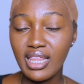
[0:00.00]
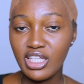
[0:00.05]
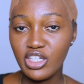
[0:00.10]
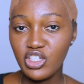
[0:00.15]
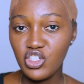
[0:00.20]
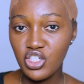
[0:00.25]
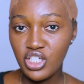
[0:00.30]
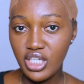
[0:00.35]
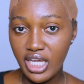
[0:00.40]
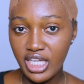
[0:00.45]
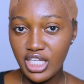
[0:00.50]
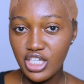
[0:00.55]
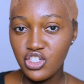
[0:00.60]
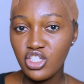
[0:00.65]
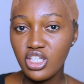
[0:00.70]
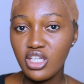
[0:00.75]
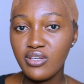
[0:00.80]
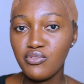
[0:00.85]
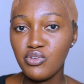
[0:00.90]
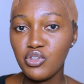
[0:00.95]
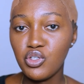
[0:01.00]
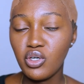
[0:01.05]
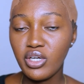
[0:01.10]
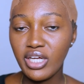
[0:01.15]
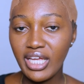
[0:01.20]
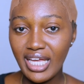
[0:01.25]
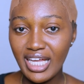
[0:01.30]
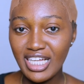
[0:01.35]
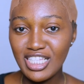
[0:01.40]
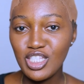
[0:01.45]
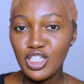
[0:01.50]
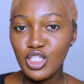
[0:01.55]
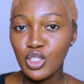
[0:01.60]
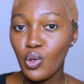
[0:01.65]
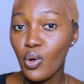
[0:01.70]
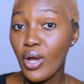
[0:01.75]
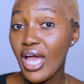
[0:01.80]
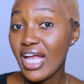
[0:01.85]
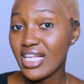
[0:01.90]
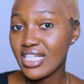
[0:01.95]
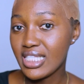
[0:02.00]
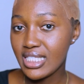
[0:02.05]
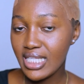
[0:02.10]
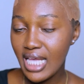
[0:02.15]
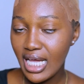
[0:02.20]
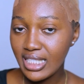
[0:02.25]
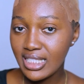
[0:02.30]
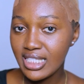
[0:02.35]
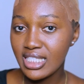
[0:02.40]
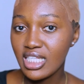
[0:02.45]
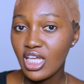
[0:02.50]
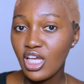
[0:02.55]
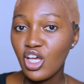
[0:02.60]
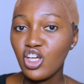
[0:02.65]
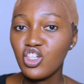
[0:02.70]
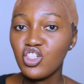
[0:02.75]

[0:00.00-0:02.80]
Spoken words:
the change if you don't get your exact